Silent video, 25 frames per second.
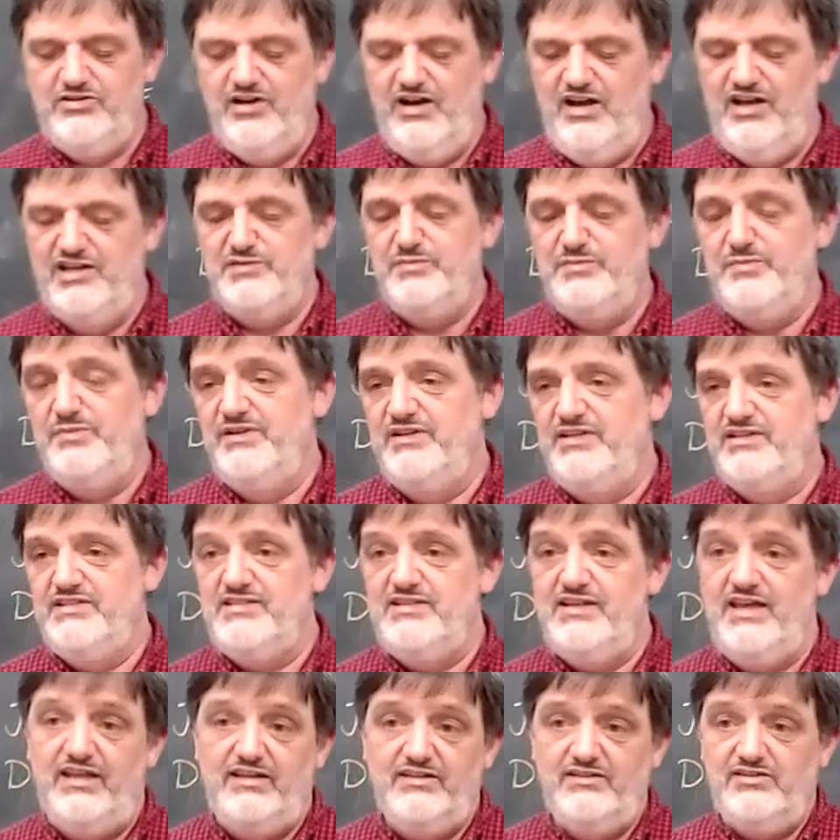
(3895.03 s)
her husband
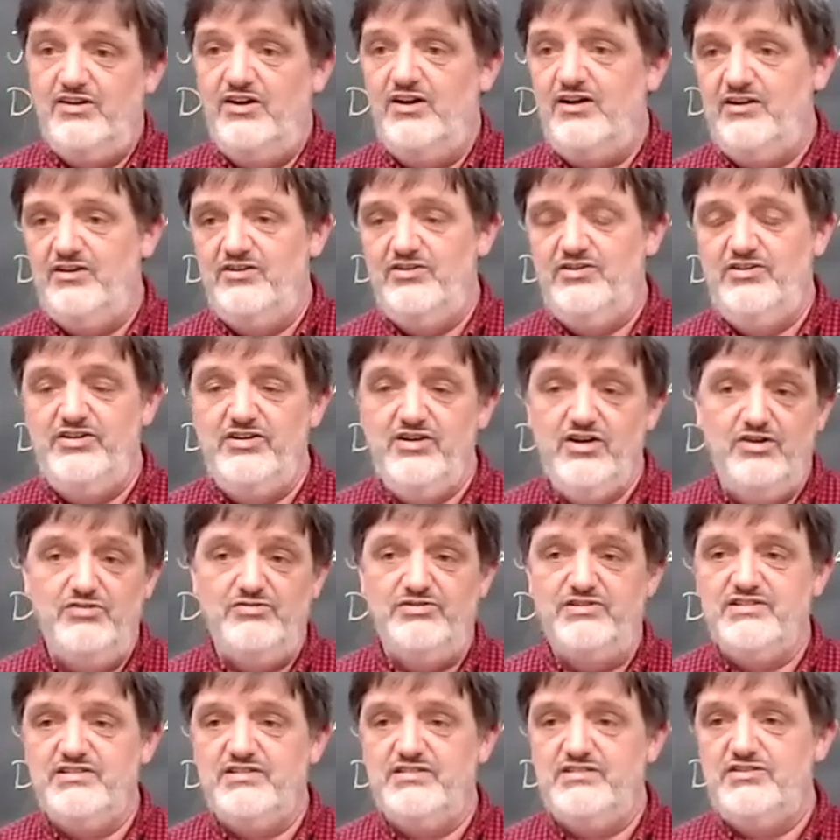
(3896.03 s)
sent all her
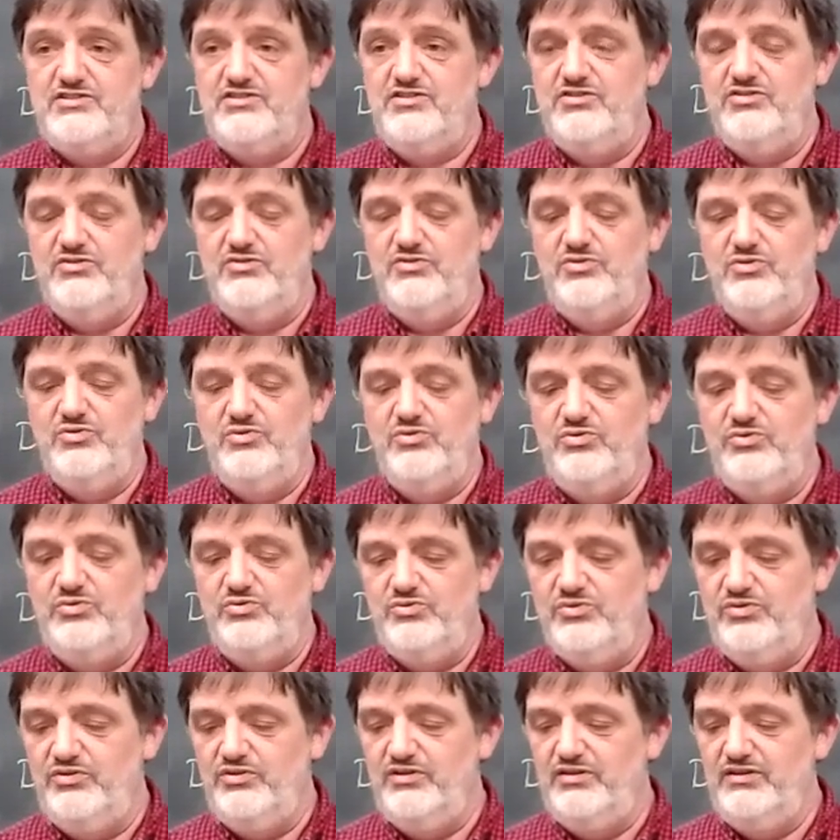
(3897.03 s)
notes
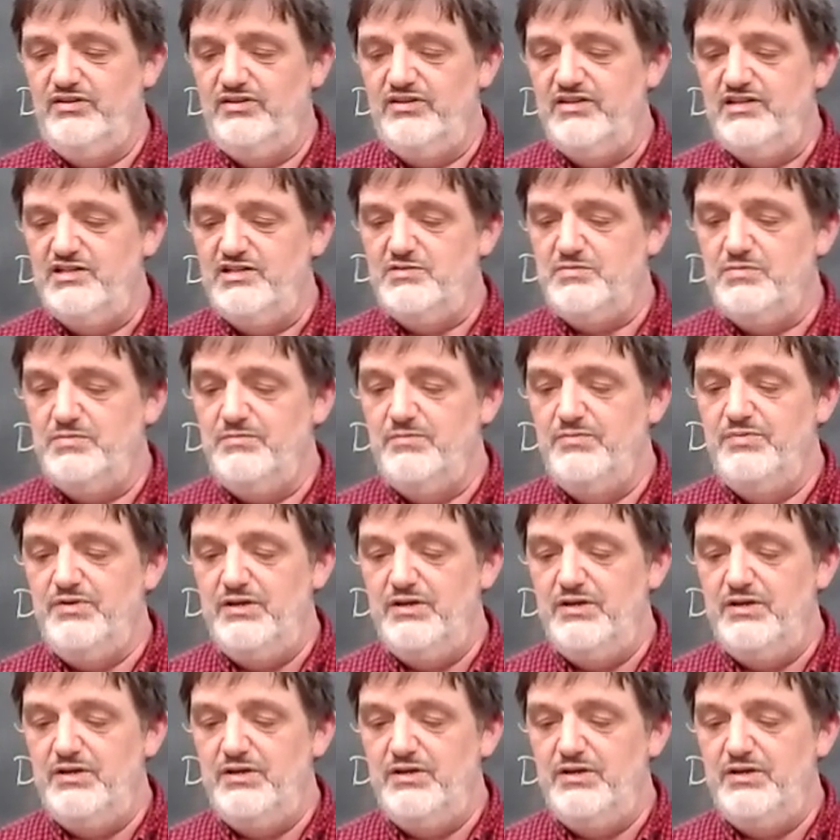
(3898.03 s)
to these